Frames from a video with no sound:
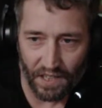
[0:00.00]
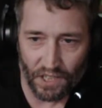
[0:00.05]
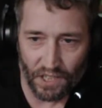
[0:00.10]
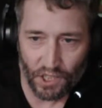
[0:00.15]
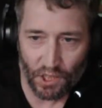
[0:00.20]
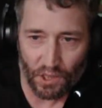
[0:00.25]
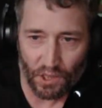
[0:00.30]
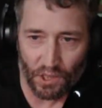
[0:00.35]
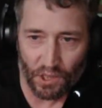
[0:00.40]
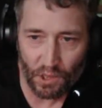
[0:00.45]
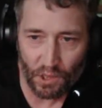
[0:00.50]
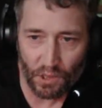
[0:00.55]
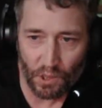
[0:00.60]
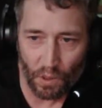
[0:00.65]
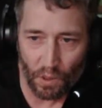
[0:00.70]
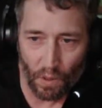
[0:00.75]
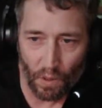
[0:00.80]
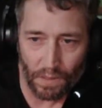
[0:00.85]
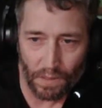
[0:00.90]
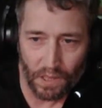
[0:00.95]
just sort
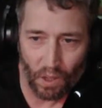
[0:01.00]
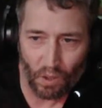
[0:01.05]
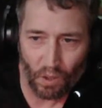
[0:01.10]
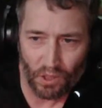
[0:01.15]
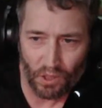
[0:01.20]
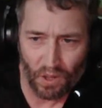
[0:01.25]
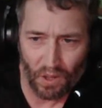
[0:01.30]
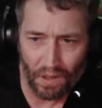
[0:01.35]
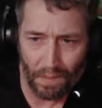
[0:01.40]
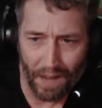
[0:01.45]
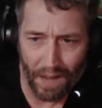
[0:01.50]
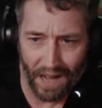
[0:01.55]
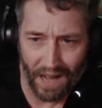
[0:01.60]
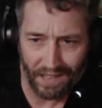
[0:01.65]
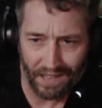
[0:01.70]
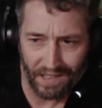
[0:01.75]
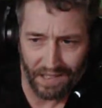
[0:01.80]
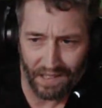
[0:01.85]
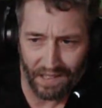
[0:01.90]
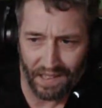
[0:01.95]
almost a whole shulker
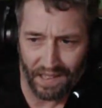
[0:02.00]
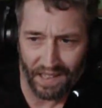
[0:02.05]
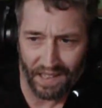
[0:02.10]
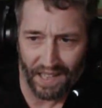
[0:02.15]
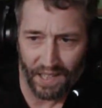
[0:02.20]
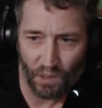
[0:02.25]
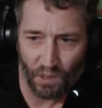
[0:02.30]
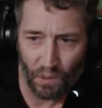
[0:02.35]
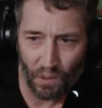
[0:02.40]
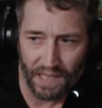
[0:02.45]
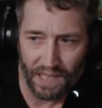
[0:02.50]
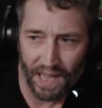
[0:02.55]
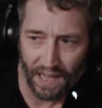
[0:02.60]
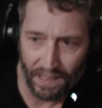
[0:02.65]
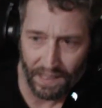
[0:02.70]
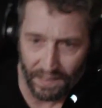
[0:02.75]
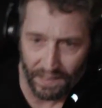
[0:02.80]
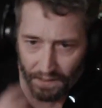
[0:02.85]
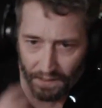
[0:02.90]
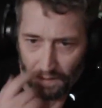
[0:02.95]
box in like 20
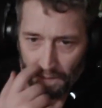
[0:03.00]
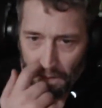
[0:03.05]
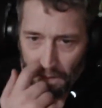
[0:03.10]
seconds, dude.